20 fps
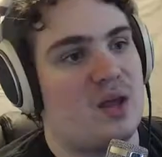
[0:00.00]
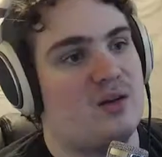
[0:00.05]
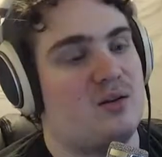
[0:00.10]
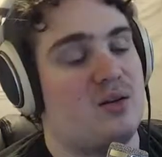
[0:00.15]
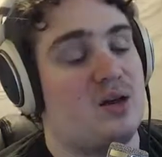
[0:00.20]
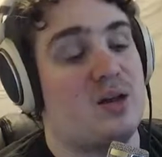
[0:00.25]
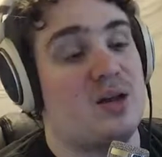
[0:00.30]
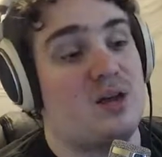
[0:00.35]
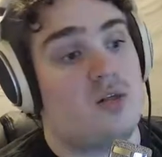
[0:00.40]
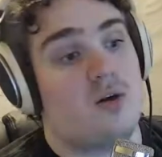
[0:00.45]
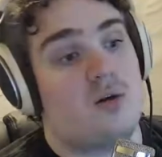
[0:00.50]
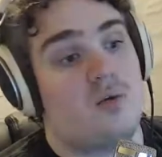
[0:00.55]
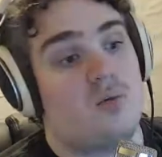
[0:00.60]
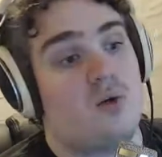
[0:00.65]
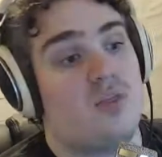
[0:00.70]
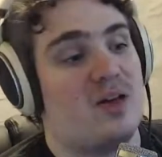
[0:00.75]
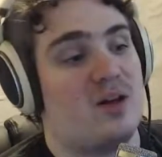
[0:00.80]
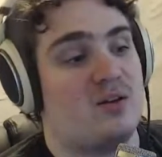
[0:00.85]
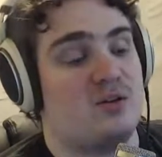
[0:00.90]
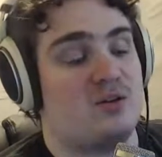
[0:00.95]
And again, though,
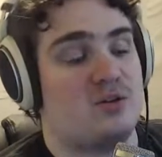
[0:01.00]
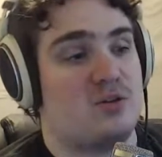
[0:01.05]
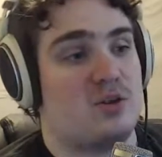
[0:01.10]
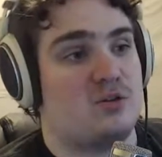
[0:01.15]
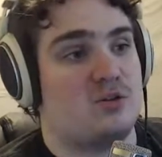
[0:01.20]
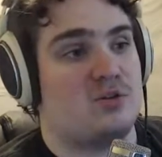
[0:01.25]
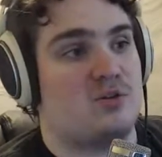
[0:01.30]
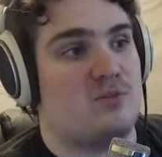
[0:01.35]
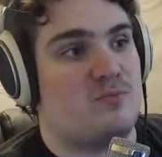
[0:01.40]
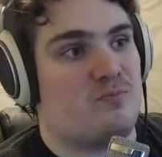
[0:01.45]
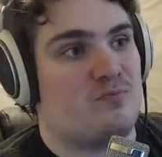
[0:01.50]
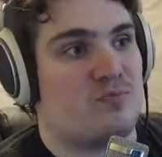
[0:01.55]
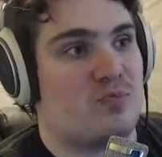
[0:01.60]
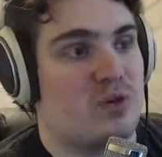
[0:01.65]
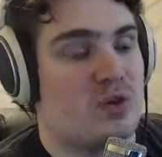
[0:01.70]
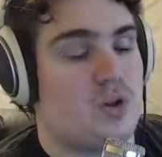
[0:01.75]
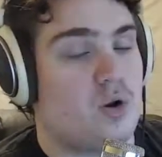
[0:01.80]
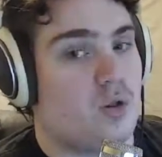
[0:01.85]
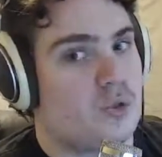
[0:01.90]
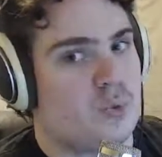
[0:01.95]
when there's
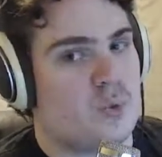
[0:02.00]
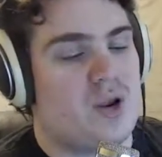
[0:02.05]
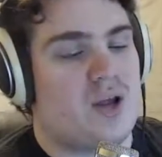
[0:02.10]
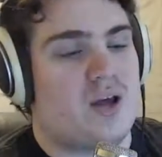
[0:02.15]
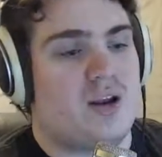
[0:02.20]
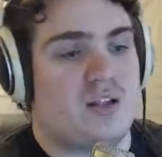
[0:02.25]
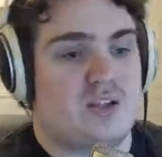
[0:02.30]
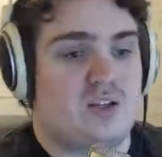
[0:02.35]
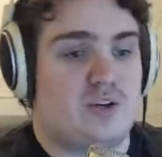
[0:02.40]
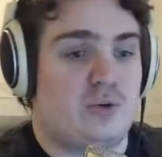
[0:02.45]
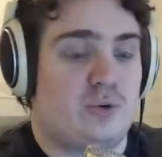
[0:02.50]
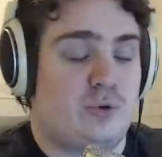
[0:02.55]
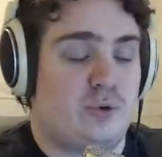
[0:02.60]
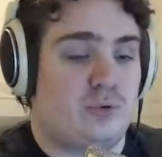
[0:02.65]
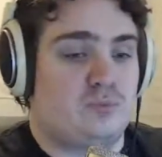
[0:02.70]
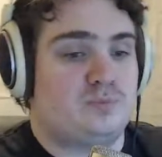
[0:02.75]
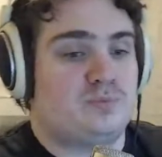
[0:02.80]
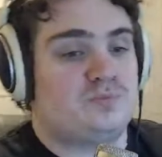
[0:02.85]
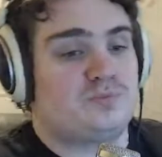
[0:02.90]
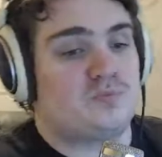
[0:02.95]
3 out of
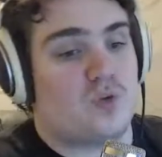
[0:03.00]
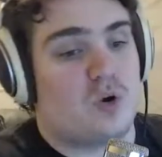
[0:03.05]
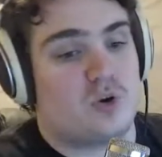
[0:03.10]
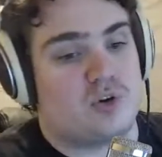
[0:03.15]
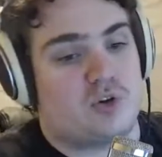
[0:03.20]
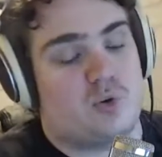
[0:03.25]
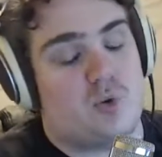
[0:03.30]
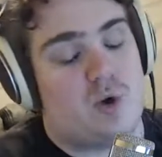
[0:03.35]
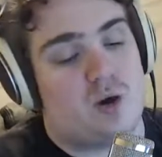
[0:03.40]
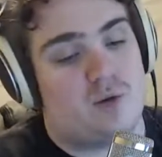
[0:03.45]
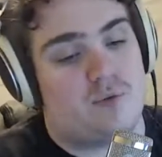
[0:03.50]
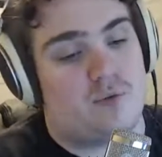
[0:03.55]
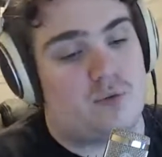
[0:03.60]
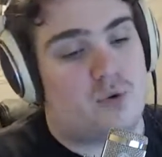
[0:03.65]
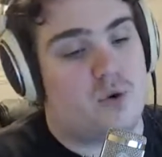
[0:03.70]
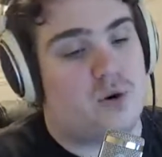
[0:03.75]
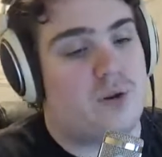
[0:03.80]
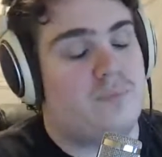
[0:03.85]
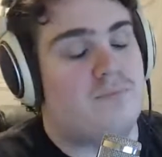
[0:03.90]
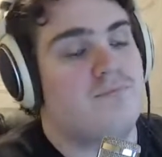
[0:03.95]
2 or 2 out of
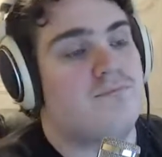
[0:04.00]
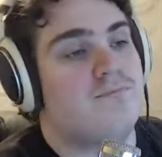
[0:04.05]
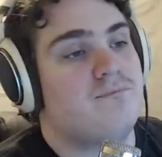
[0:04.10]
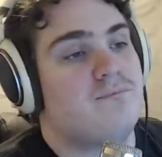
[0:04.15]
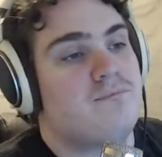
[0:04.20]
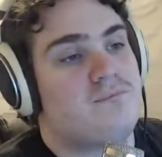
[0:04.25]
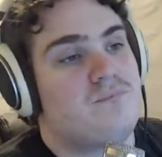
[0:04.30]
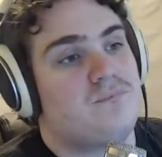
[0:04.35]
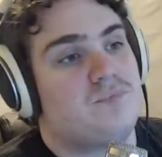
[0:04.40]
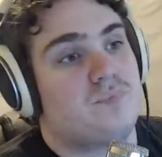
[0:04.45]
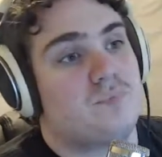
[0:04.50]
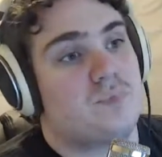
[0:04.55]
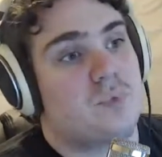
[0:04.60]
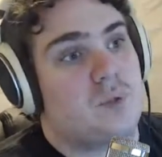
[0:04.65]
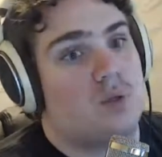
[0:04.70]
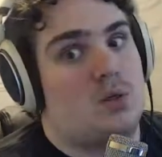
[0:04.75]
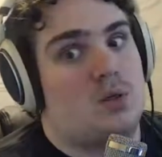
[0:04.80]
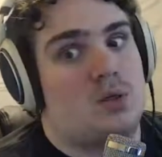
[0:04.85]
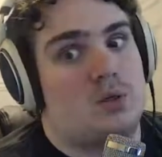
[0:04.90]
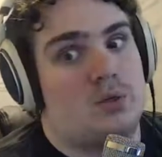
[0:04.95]
3,
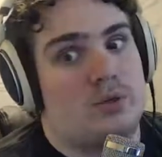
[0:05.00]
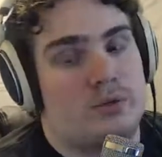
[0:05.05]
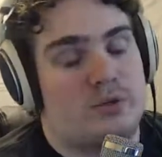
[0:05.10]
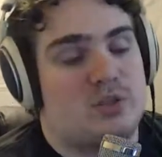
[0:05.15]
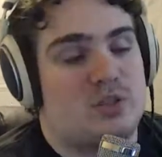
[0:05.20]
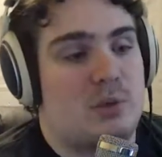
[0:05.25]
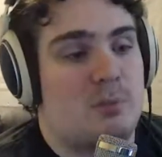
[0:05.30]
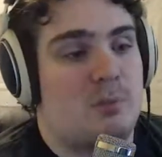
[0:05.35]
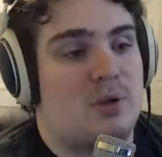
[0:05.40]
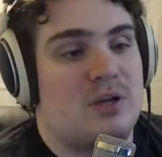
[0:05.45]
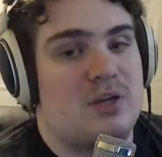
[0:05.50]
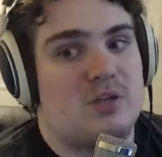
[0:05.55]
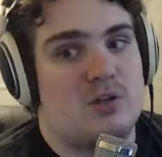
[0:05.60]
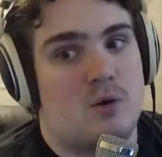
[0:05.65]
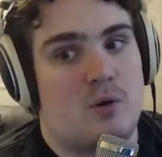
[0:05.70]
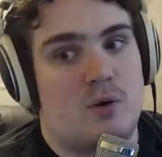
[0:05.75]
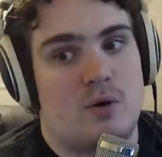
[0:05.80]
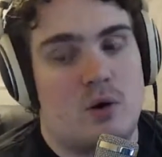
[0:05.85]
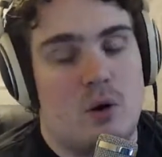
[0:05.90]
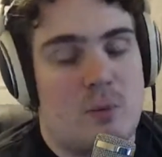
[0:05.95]
somebody's
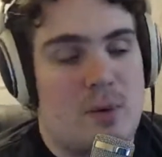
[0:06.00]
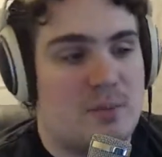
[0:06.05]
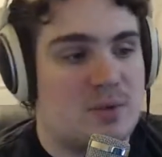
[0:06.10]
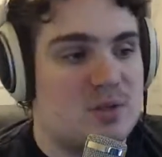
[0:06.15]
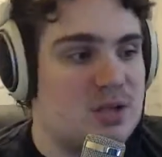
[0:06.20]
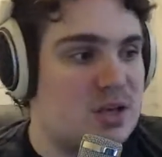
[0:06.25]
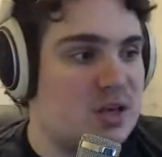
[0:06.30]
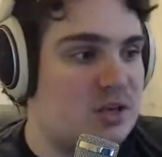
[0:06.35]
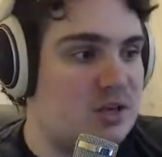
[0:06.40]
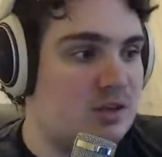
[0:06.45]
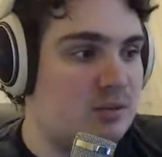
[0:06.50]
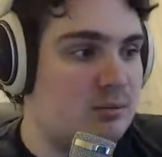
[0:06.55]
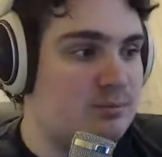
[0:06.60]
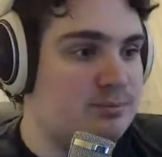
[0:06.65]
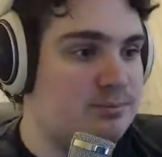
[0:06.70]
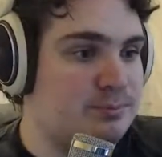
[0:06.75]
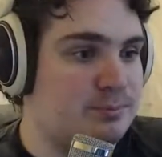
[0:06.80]
going home empty-handed.